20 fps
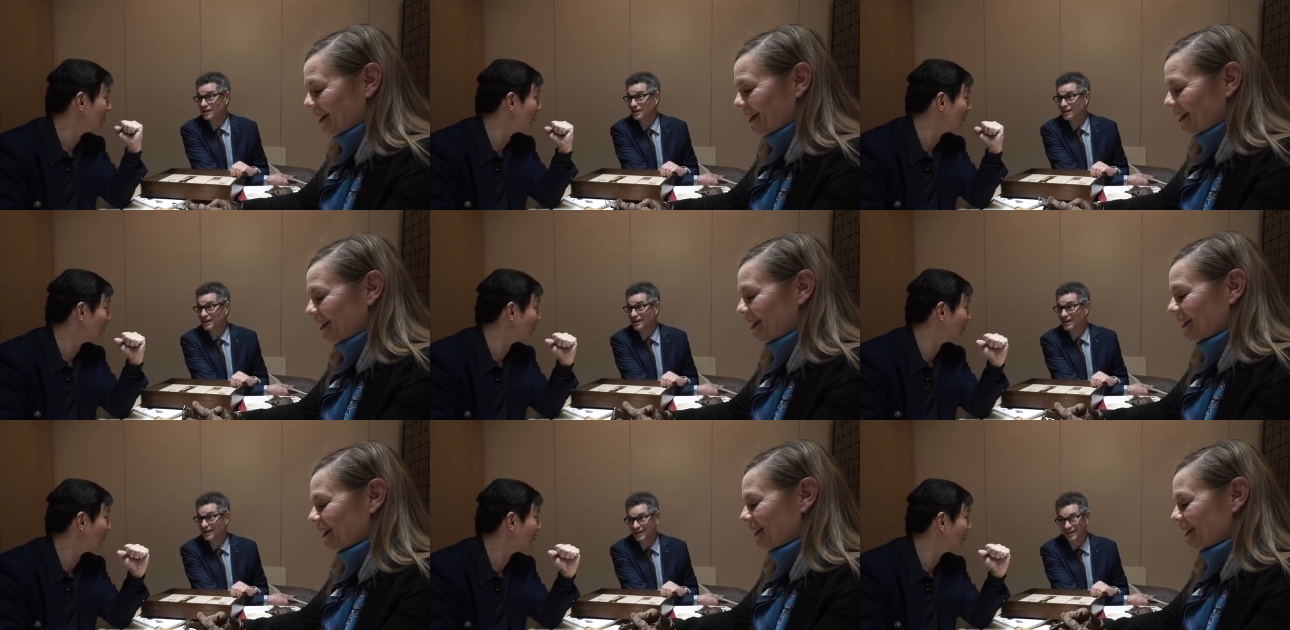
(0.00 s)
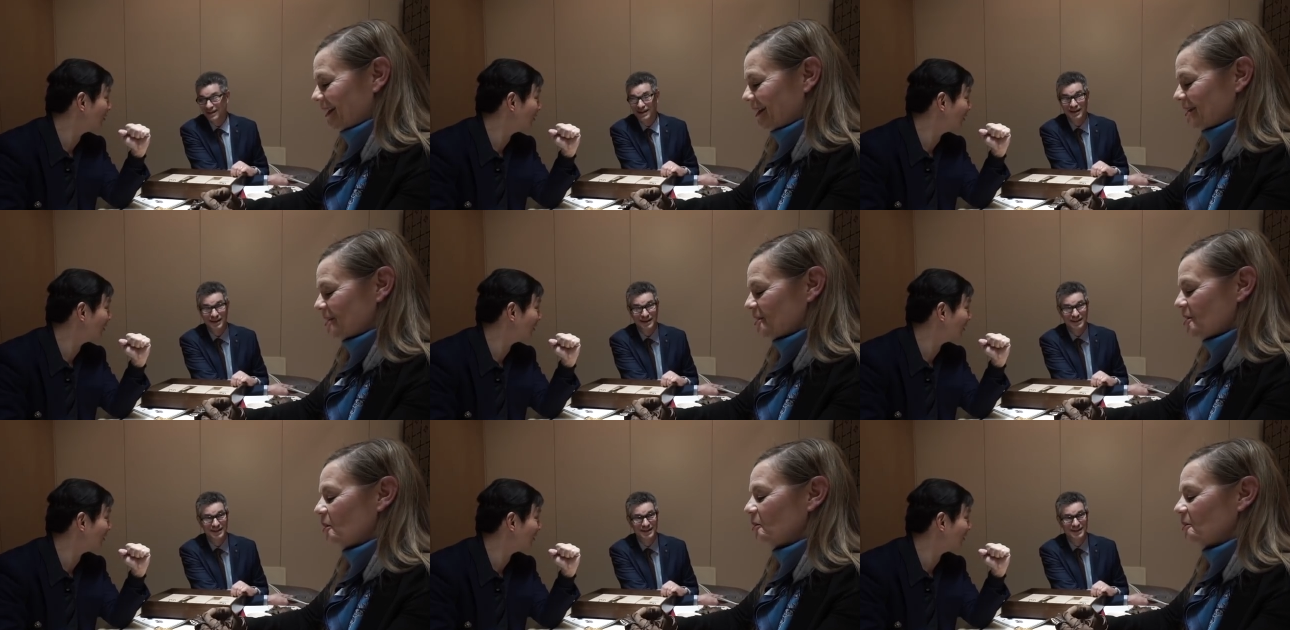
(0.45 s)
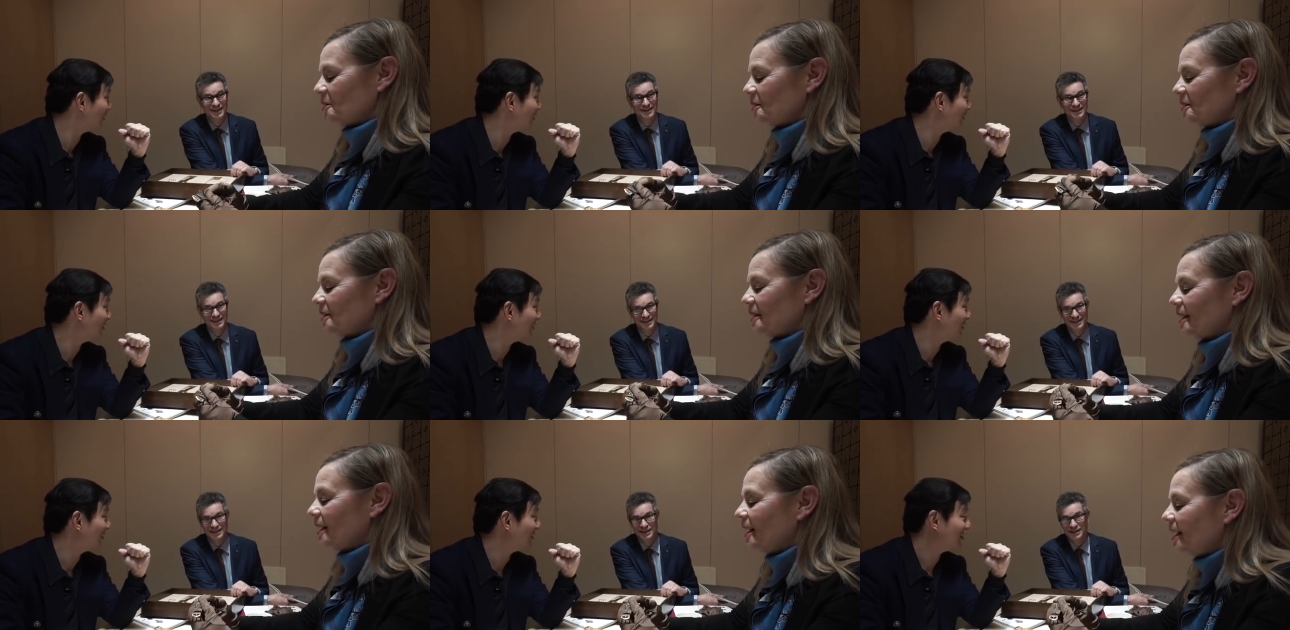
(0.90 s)
Speaker 1: in yeah. yeah. It's
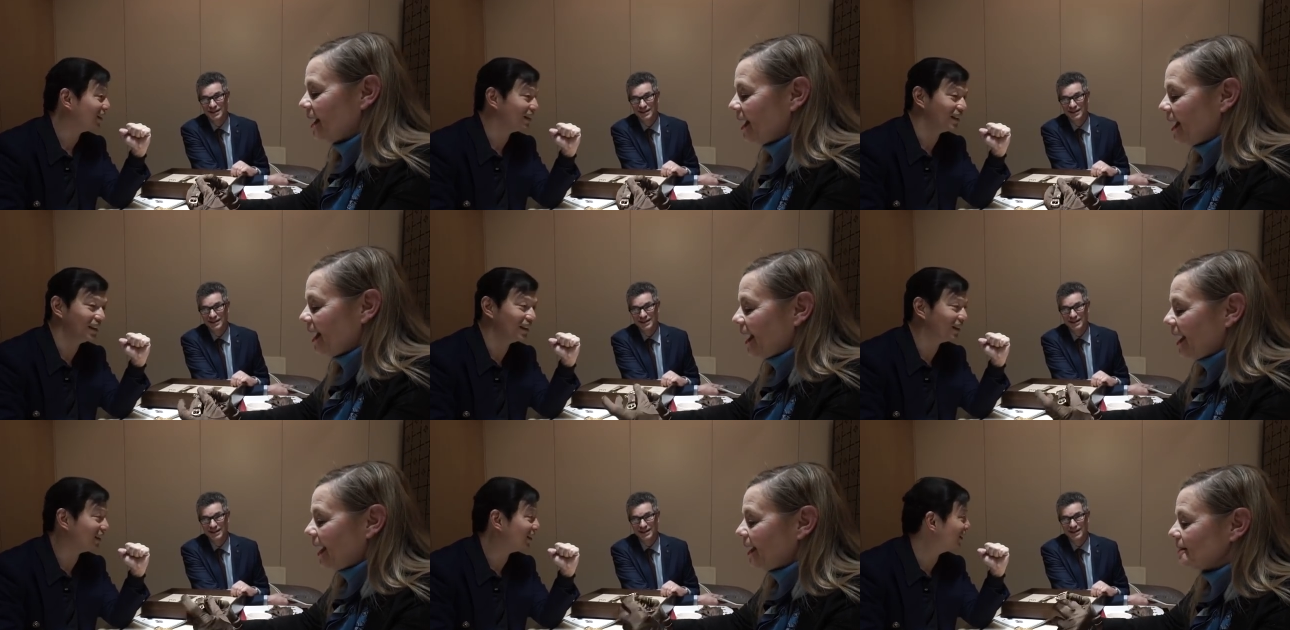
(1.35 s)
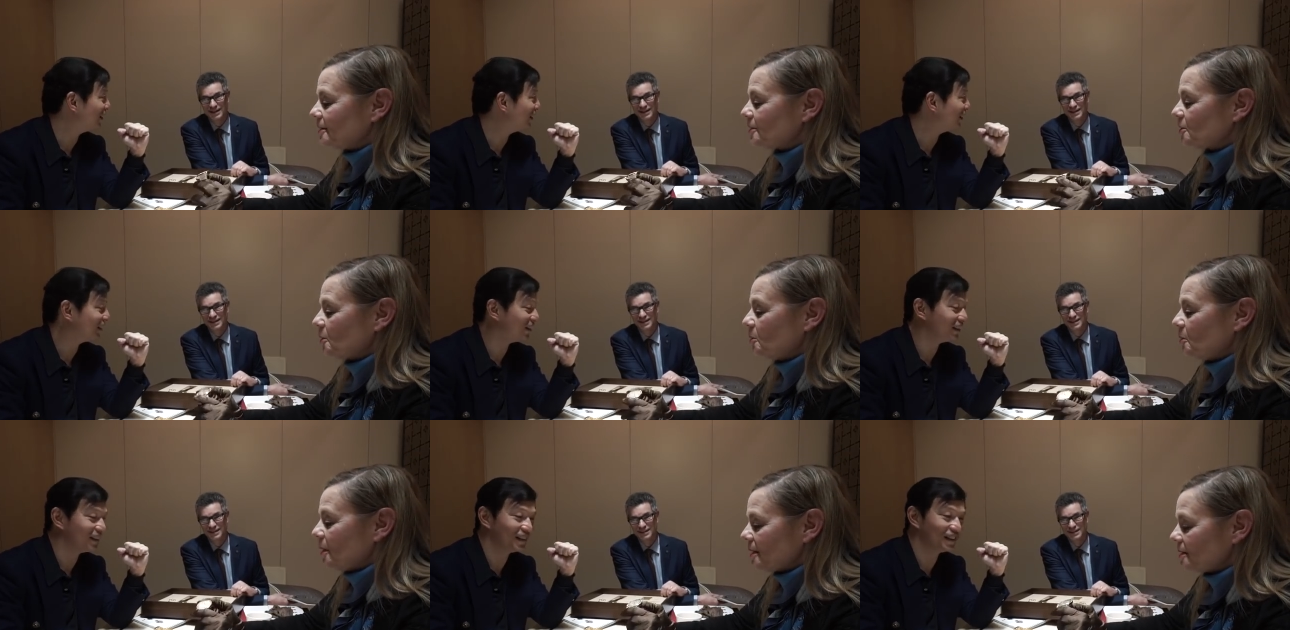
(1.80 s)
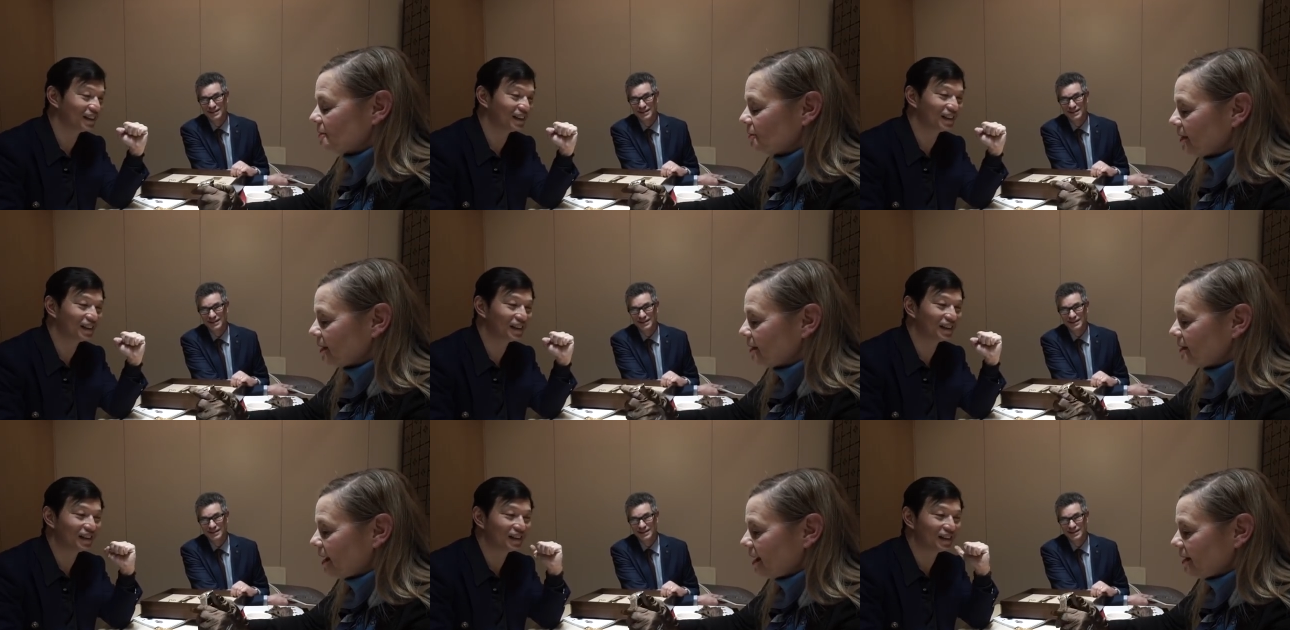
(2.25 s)
noted. Yeah. And so what's
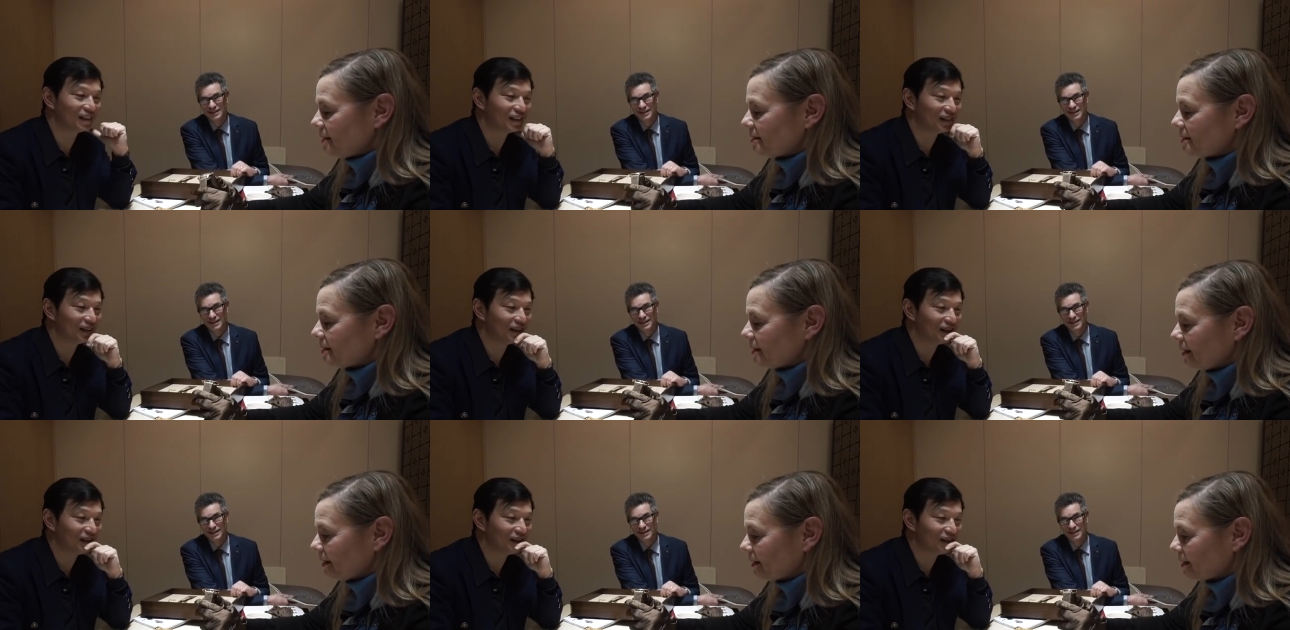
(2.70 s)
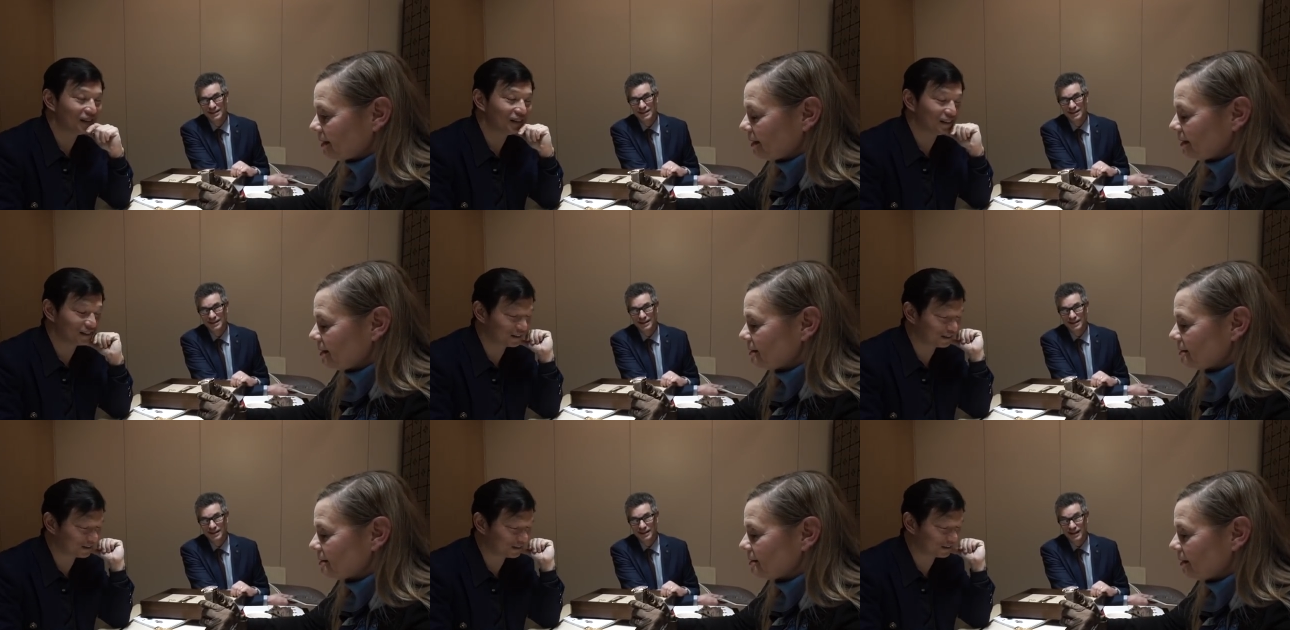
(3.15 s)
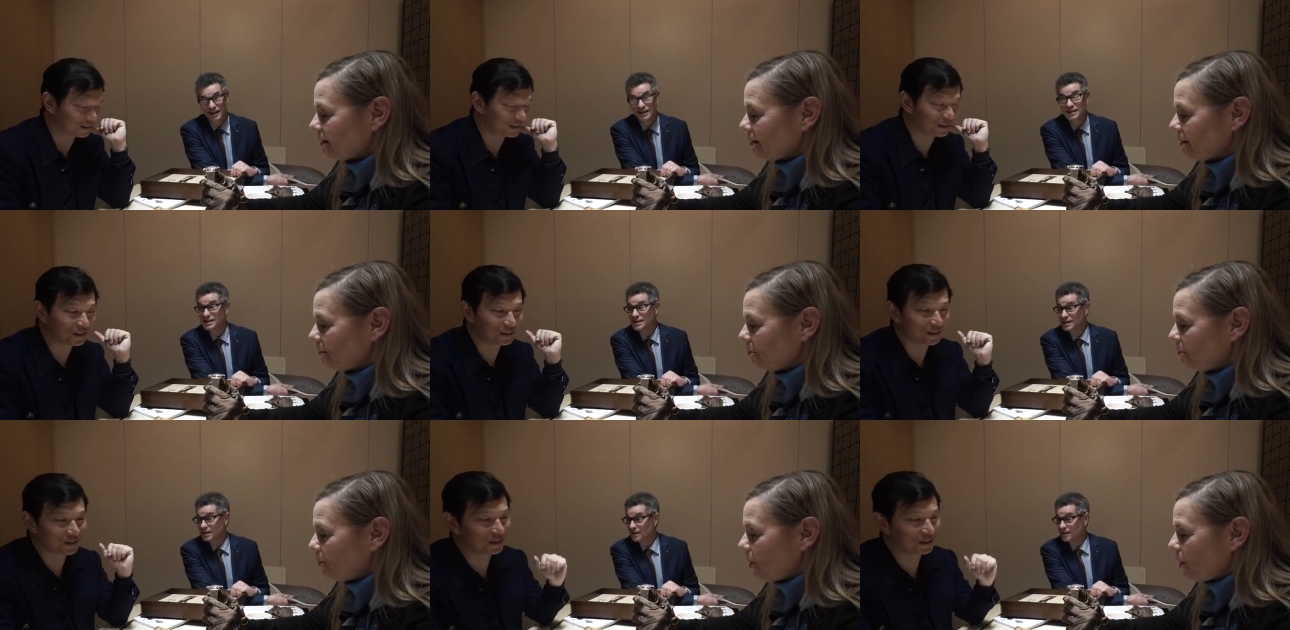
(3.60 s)
fantastic is the